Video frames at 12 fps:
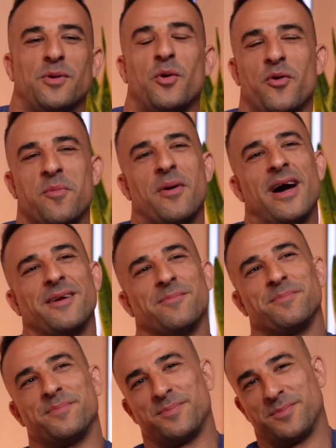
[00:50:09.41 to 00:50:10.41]
or in my
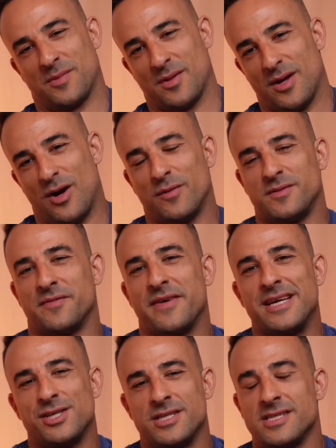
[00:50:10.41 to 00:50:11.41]

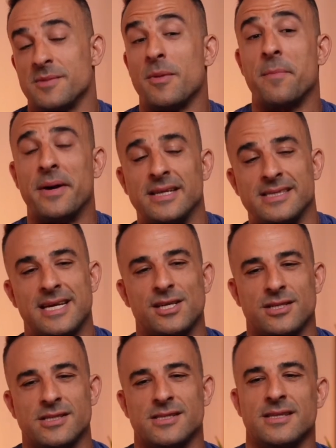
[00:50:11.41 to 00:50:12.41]
observations, in my
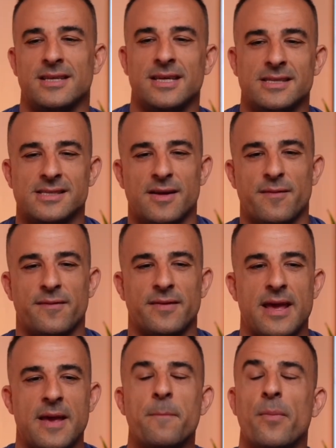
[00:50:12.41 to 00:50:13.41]
meditations and things,
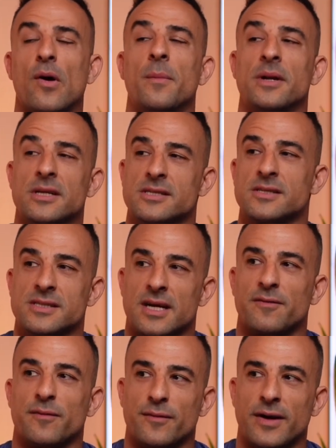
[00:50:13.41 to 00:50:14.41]
the impermanence of
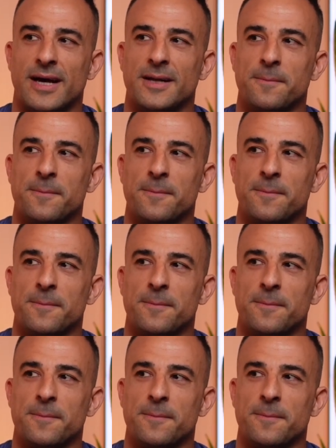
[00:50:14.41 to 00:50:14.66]
stuff, right?